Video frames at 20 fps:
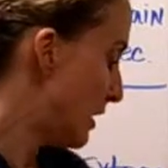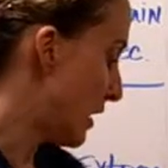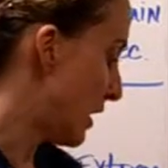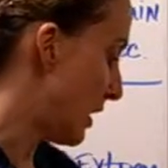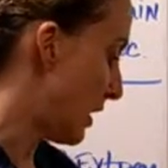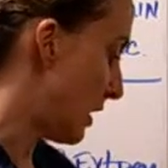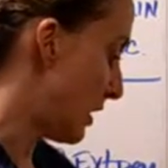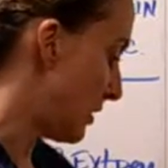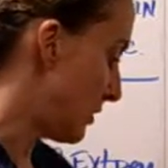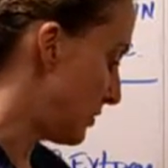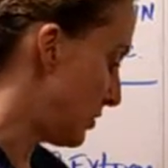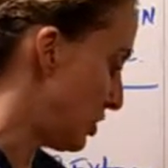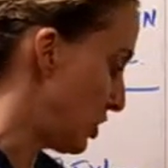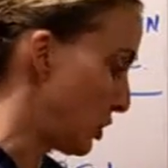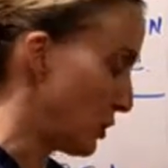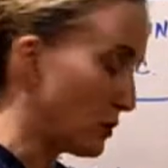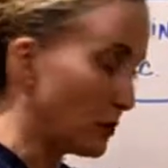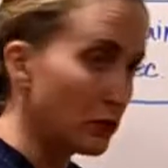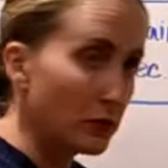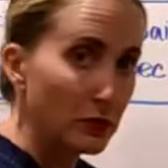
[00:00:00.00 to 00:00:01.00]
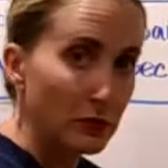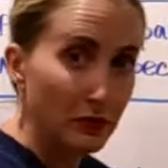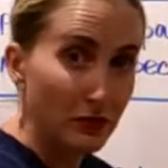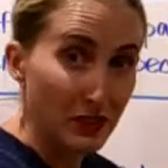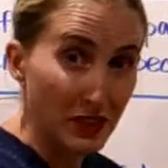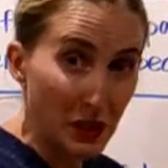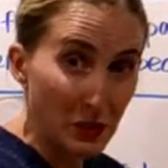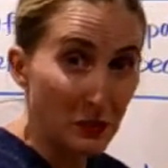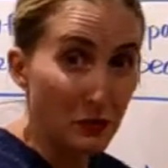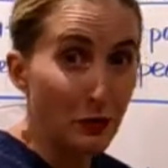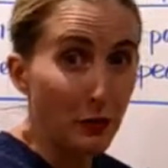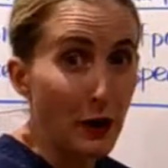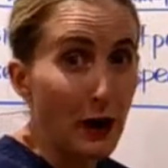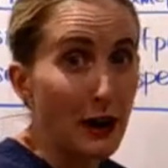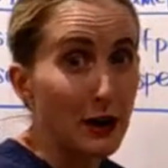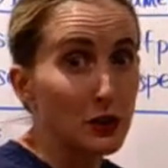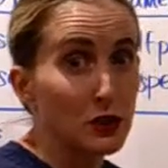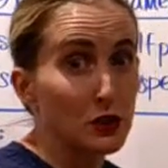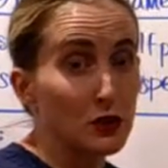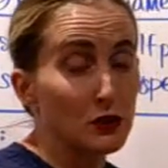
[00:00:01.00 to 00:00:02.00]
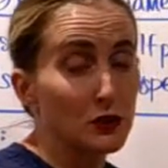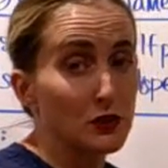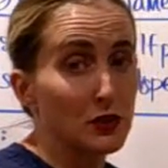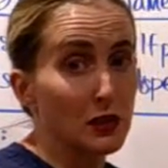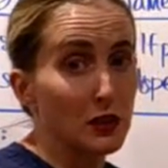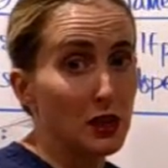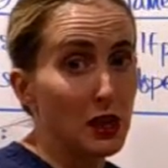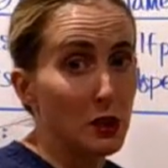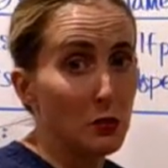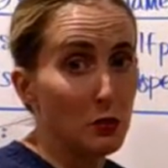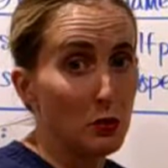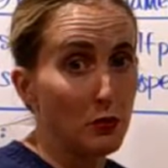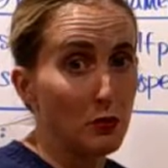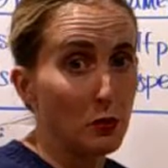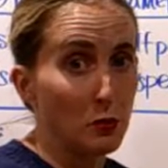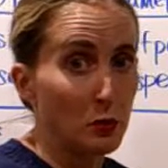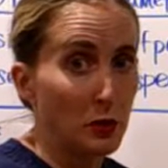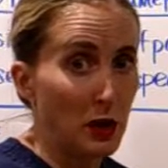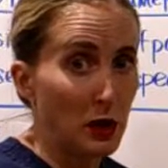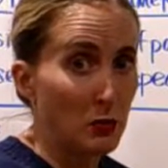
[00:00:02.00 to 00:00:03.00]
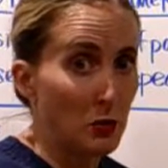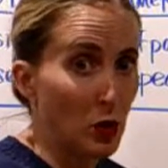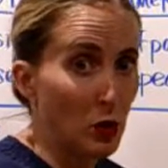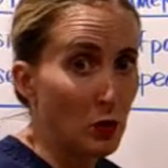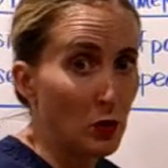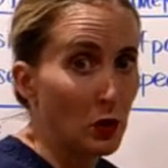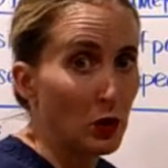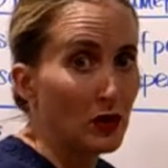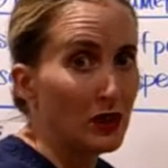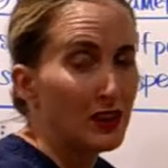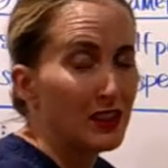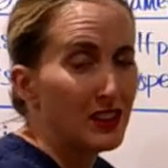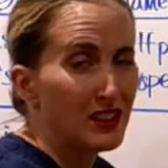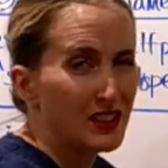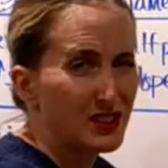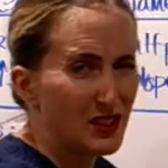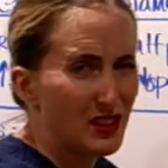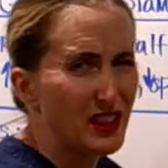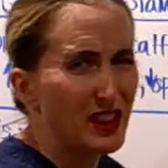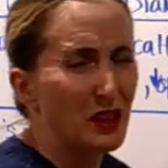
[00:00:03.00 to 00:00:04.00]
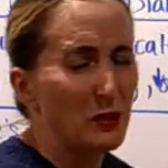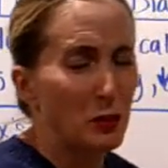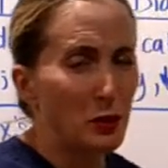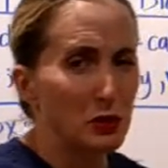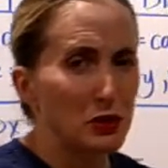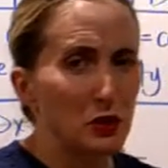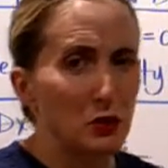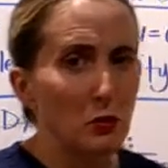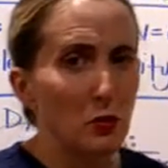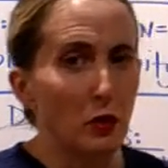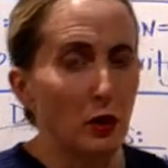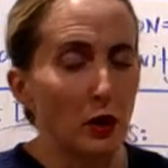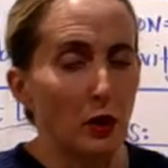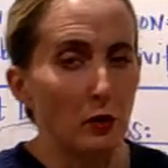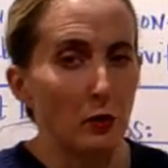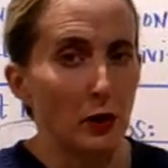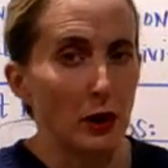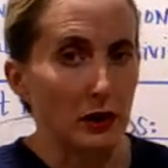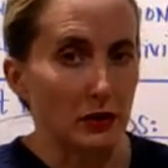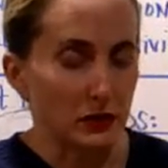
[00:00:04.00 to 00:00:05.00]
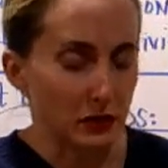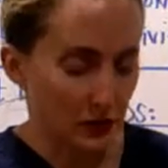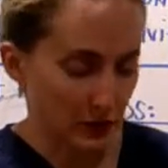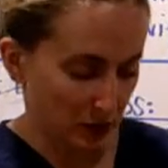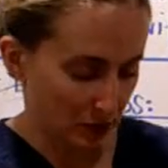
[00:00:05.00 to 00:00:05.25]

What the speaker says: limb fractures that keep you from being mobile, so then it puts you more at risk,